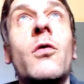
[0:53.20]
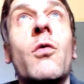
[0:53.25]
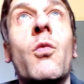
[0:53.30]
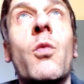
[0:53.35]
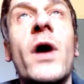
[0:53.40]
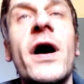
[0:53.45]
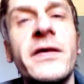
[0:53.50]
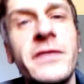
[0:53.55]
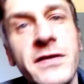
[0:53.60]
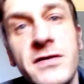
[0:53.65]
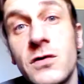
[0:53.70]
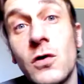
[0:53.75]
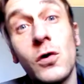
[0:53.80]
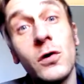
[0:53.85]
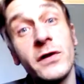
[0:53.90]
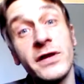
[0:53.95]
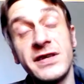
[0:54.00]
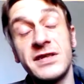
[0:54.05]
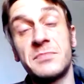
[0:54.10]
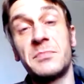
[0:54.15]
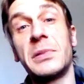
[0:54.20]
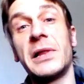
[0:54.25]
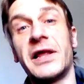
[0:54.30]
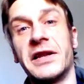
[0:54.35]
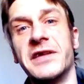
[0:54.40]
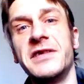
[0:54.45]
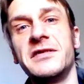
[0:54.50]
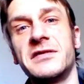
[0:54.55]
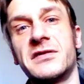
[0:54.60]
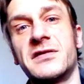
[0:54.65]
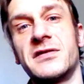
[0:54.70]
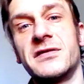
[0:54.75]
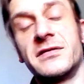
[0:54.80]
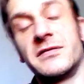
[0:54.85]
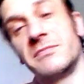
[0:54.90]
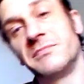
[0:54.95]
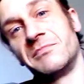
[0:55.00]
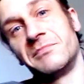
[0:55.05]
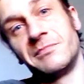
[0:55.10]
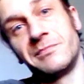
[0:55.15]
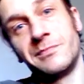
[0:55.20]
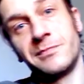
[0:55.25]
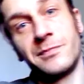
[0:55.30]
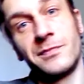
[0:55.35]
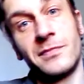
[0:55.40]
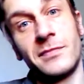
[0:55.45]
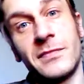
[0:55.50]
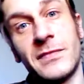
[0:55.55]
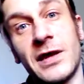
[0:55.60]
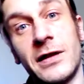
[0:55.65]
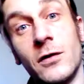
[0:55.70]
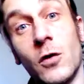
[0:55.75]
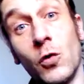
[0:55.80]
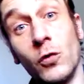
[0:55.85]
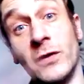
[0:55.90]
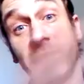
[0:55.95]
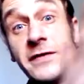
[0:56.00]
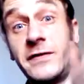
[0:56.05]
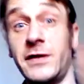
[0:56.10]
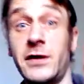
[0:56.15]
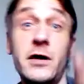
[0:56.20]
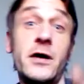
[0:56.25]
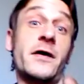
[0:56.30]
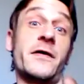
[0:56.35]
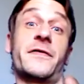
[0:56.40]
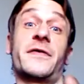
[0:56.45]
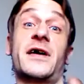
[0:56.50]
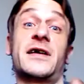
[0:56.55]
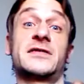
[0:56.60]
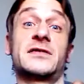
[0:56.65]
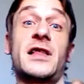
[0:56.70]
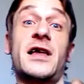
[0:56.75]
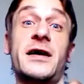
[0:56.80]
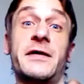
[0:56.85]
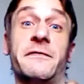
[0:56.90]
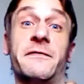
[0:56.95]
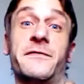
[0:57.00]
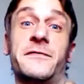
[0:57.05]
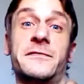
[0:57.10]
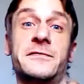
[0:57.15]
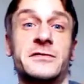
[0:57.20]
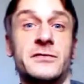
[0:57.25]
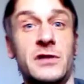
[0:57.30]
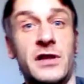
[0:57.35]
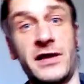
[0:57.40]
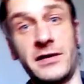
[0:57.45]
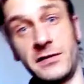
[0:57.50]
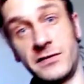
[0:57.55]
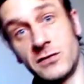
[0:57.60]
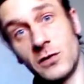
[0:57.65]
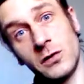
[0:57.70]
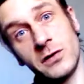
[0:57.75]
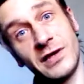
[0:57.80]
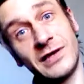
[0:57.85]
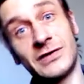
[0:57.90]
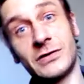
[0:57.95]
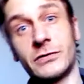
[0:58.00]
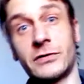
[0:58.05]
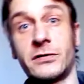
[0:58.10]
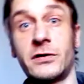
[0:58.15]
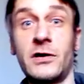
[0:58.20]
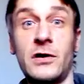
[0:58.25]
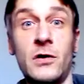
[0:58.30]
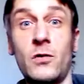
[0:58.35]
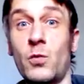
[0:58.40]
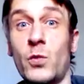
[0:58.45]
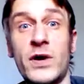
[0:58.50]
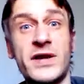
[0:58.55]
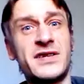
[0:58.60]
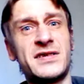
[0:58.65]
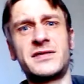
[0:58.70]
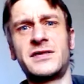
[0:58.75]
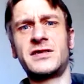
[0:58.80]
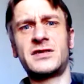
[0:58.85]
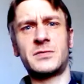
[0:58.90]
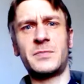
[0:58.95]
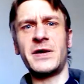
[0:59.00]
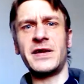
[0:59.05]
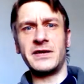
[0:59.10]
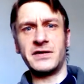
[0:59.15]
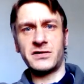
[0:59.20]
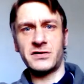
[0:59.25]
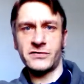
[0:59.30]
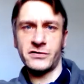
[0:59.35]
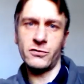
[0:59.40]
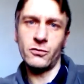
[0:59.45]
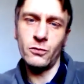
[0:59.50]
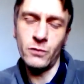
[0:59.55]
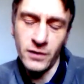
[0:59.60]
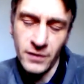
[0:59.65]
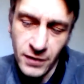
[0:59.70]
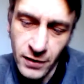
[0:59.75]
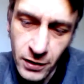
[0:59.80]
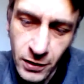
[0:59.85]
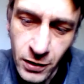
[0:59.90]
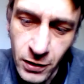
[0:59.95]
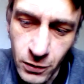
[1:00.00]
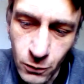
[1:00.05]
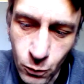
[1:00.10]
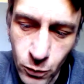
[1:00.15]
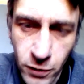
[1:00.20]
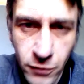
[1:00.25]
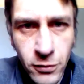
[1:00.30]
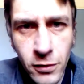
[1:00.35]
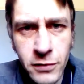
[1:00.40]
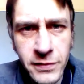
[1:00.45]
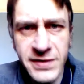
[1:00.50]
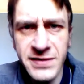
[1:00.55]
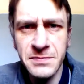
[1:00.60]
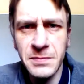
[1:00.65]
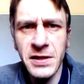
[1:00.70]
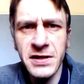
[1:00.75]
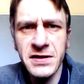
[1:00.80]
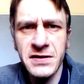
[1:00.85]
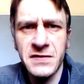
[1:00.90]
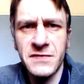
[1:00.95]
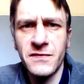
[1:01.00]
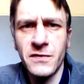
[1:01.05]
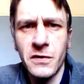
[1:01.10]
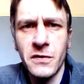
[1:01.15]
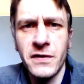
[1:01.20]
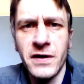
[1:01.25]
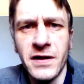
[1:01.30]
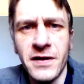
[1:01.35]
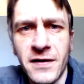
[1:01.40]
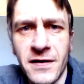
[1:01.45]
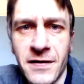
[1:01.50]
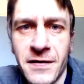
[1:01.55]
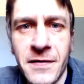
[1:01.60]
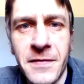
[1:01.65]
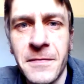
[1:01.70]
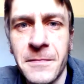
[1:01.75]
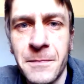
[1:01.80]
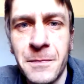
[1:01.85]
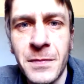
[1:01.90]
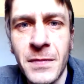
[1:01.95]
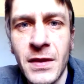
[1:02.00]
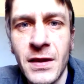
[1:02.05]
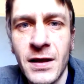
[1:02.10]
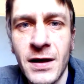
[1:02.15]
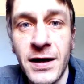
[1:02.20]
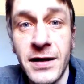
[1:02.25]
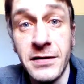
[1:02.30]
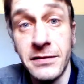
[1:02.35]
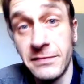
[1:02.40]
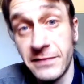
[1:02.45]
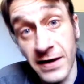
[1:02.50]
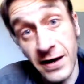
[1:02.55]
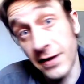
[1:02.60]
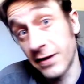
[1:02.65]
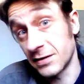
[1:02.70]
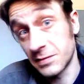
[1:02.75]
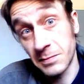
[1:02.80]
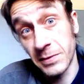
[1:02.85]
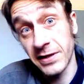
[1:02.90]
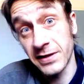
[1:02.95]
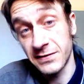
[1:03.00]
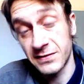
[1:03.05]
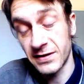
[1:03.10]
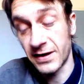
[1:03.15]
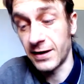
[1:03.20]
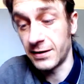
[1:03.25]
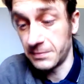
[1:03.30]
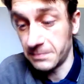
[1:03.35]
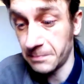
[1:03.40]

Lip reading: why there's all these planets and only the Earth has life. So like there's all this wasted space, so what are all these planets for then? And that explains that.